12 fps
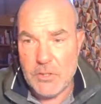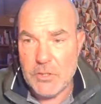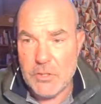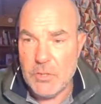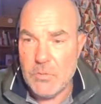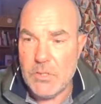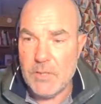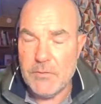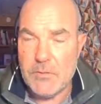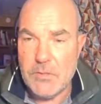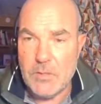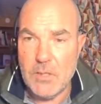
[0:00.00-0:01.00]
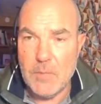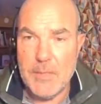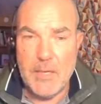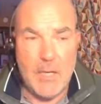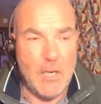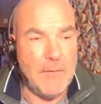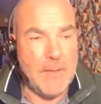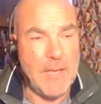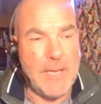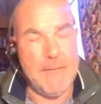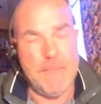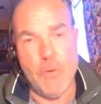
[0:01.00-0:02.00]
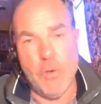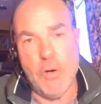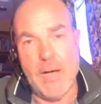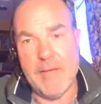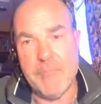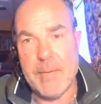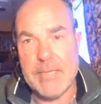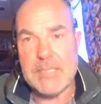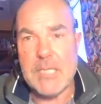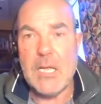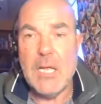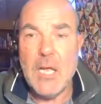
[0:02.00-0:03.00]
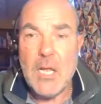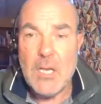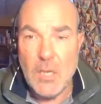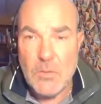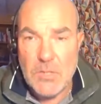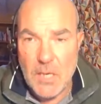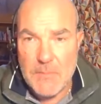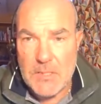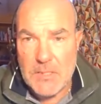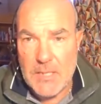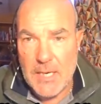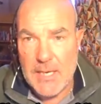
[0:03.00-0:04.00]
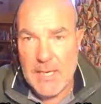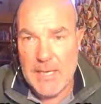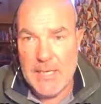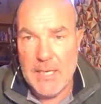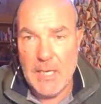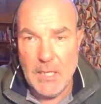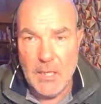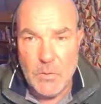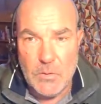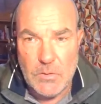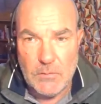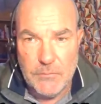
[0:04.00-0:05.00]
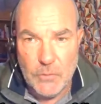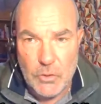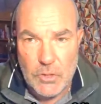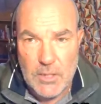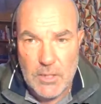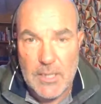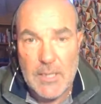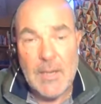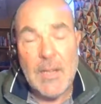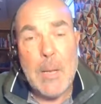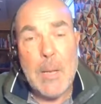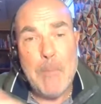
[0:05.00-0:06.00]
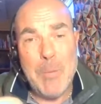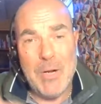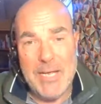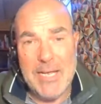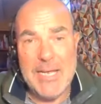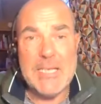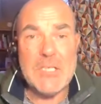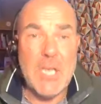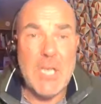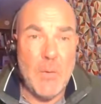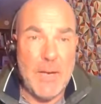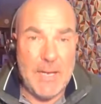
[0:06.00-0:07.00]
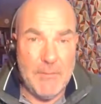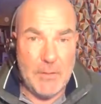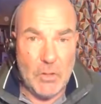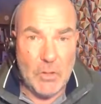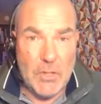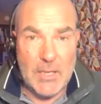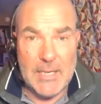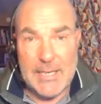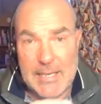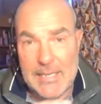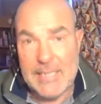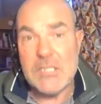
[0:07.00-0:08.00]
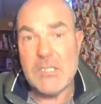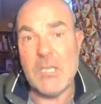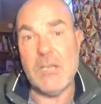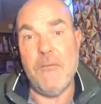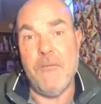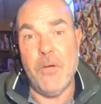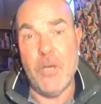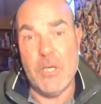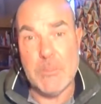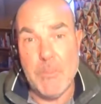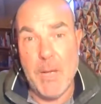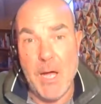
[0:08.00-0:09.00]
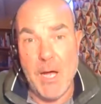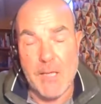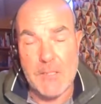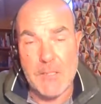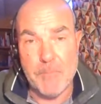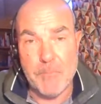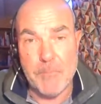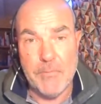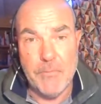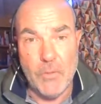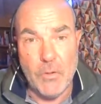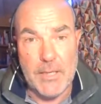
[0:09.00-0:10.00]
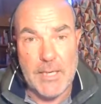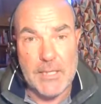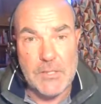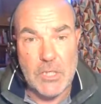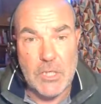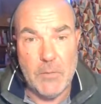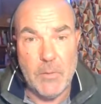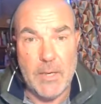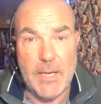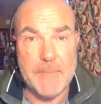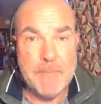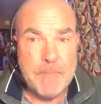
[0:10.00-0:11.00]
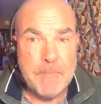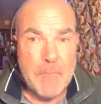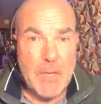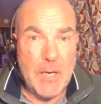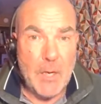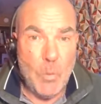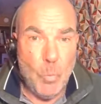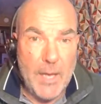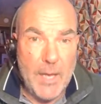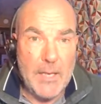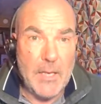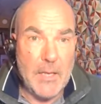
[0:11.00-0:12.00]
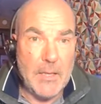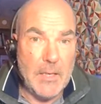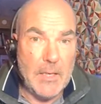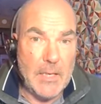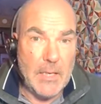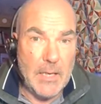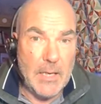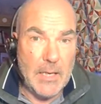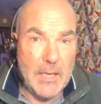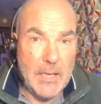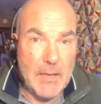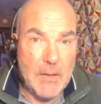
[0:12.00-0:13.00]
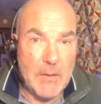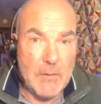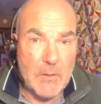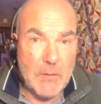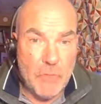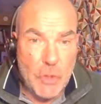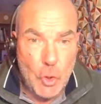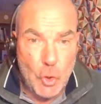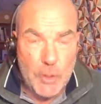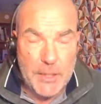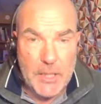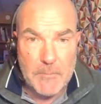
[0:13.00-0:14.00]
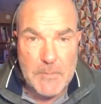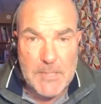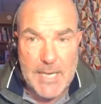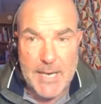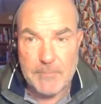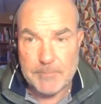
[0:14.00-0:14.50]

Shoot off because I've got to be over there for half past. No time to say any hellos, unfortunately please go and have a look at least to the first part before they get to Q&A uh, when the uh, recording comes out.